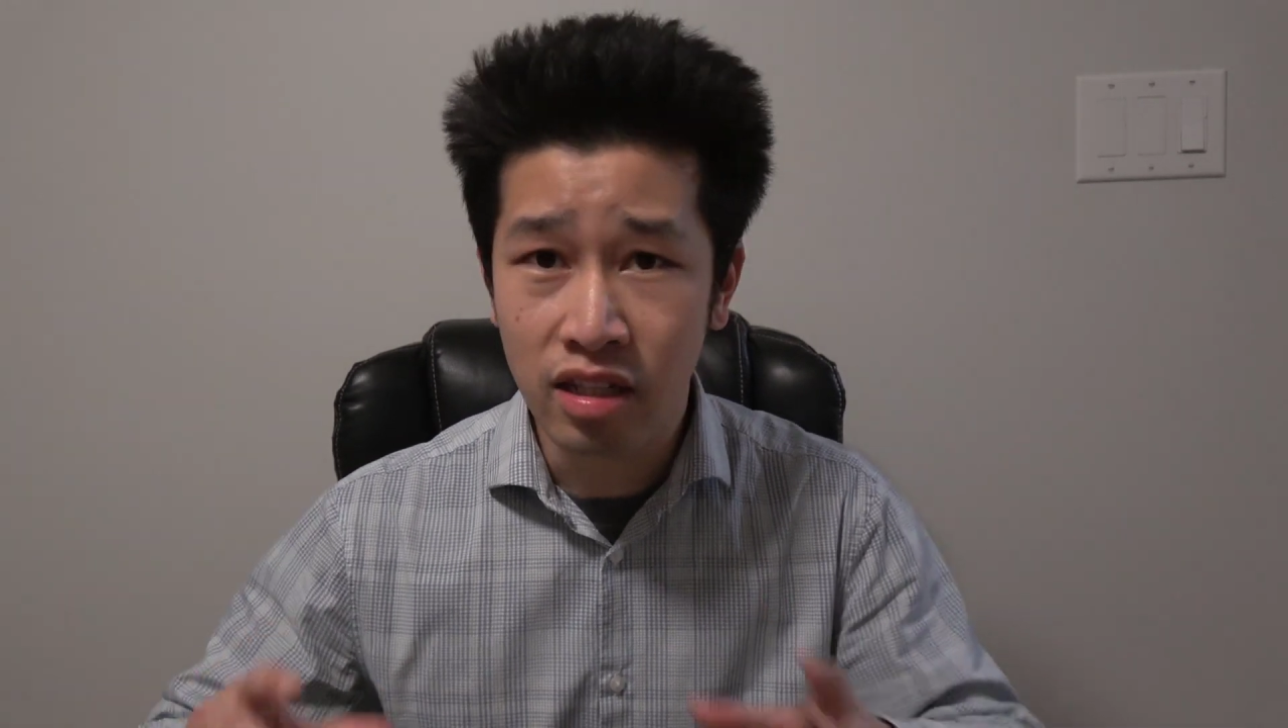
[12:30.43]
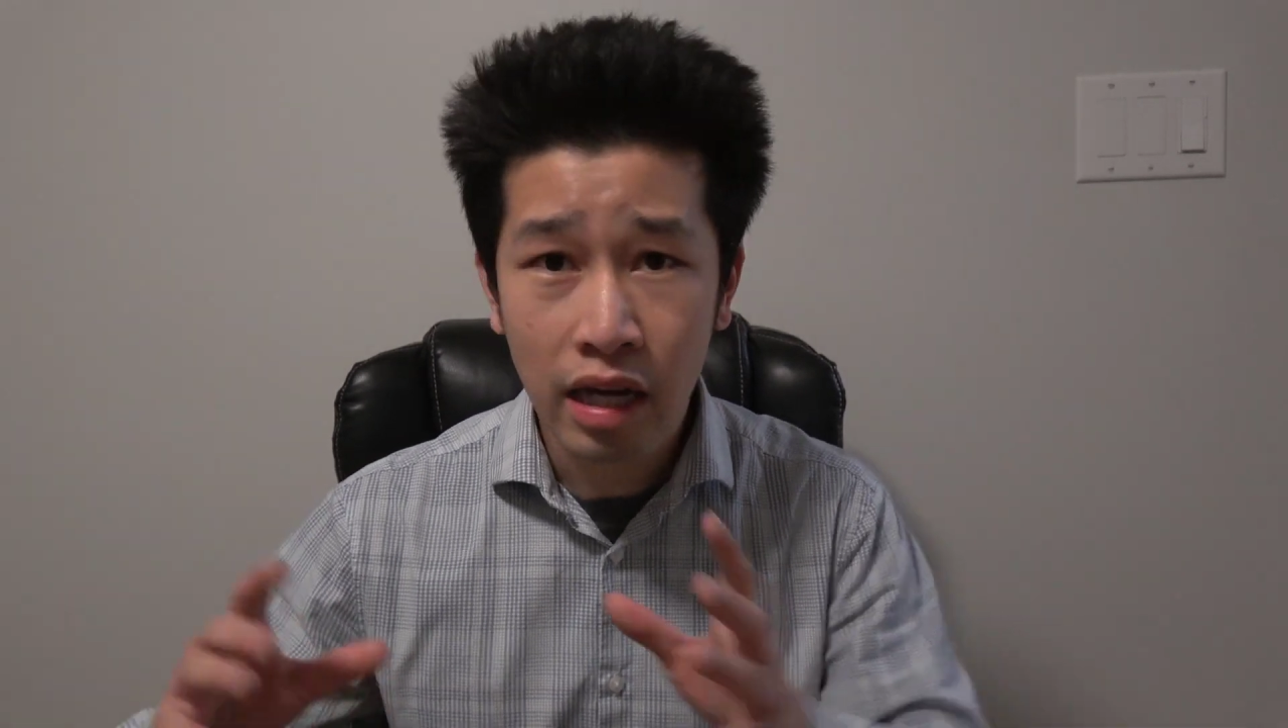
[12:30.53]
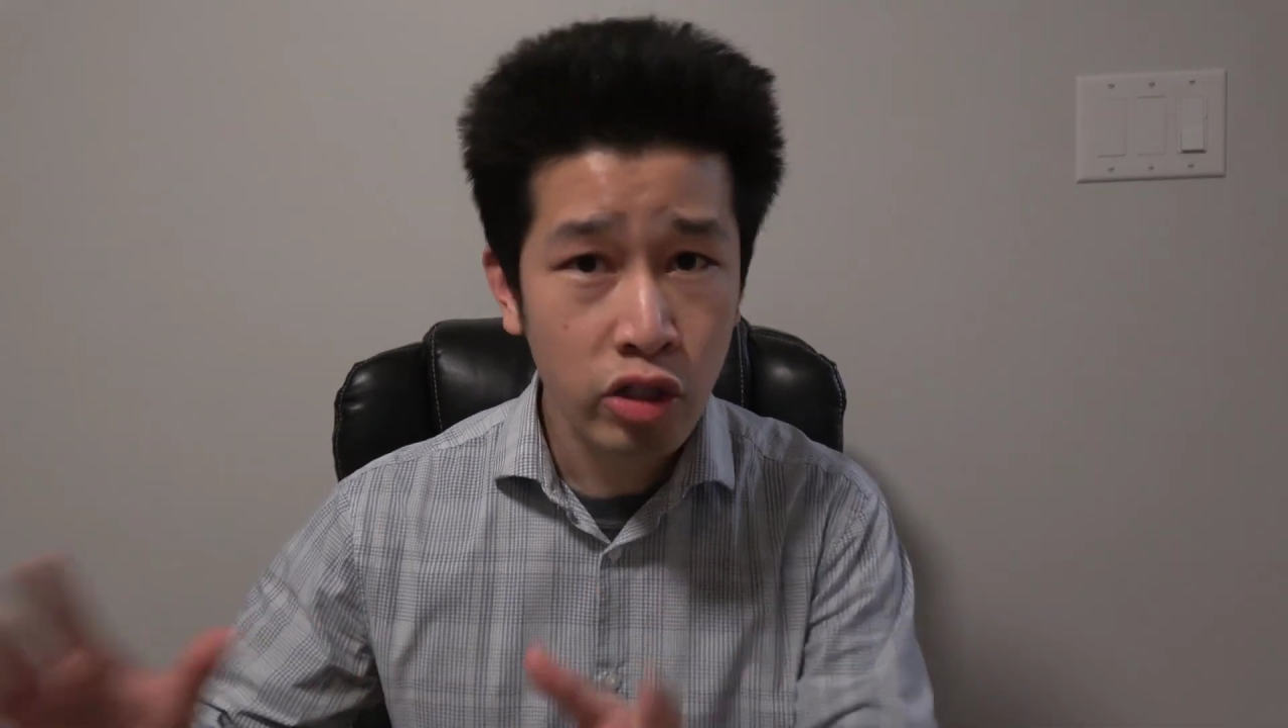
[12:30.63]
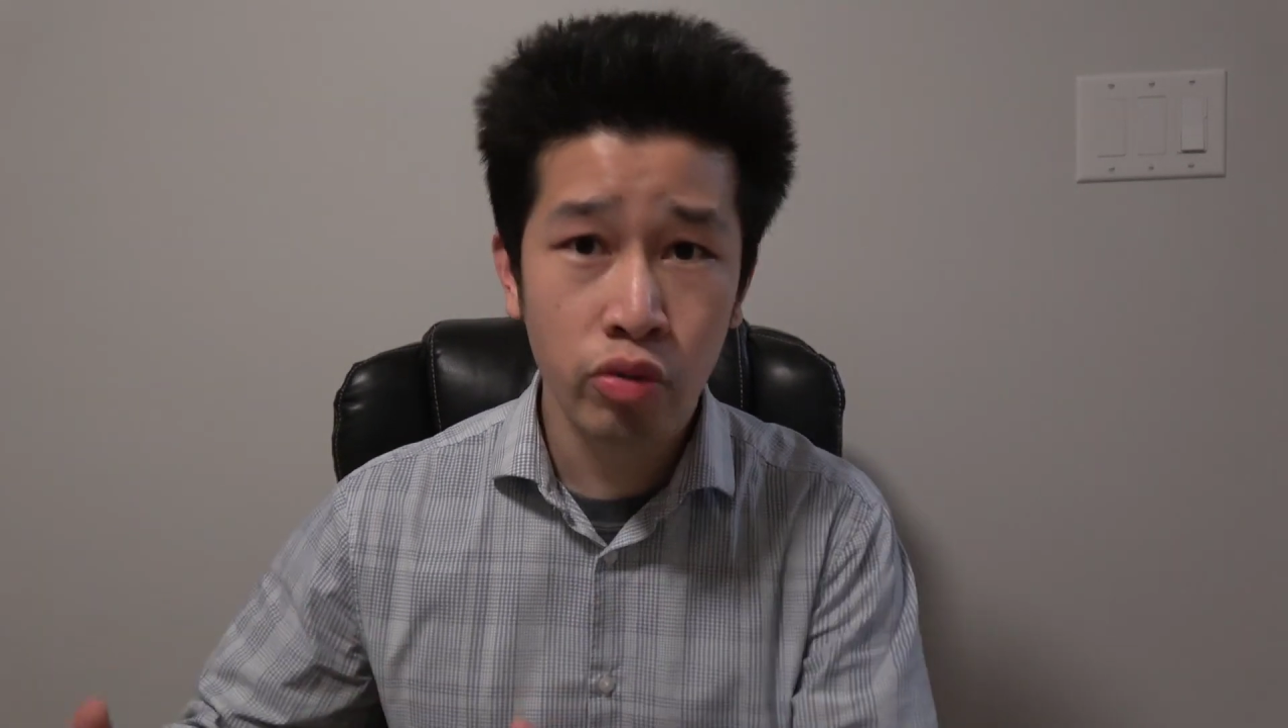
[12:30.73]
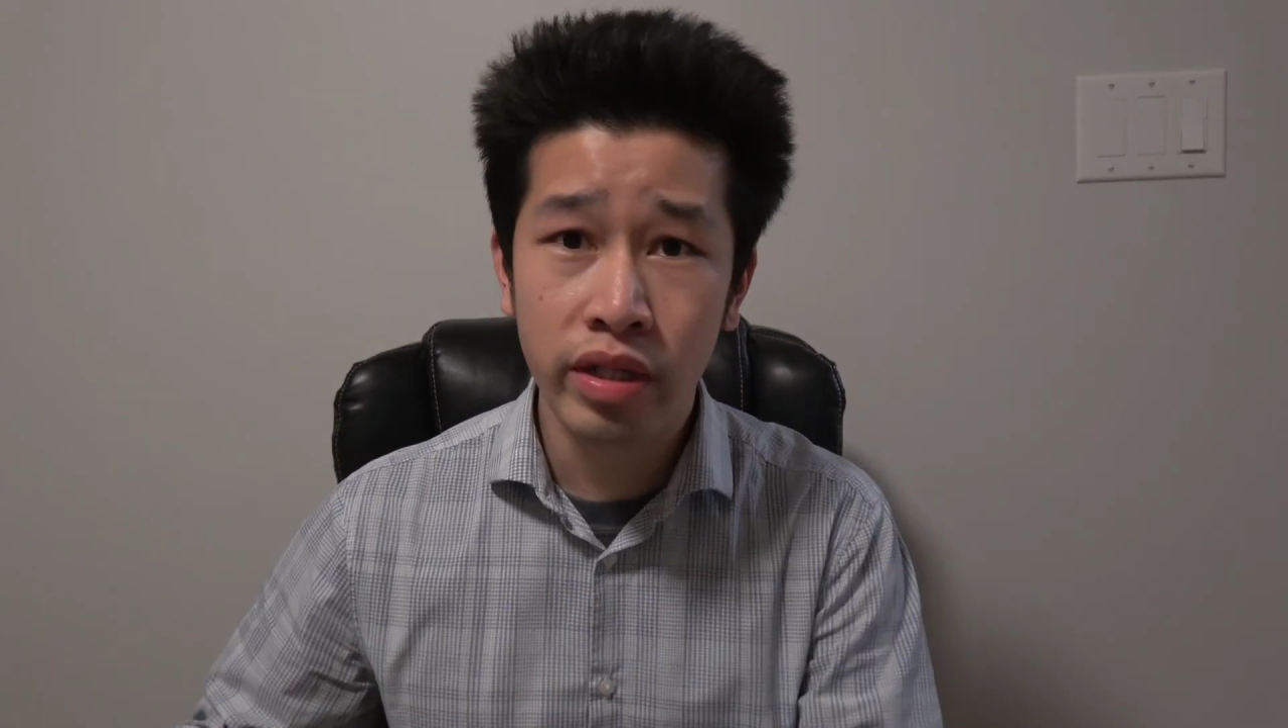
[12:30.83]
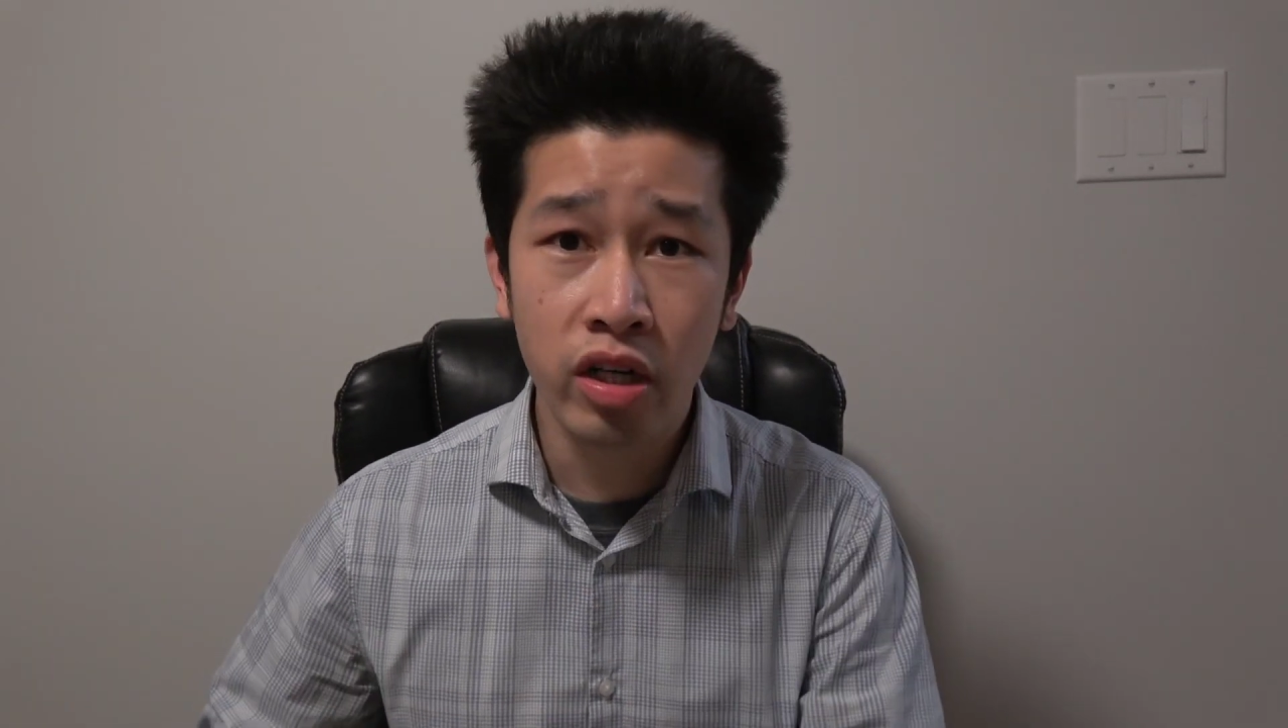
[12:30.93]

luxury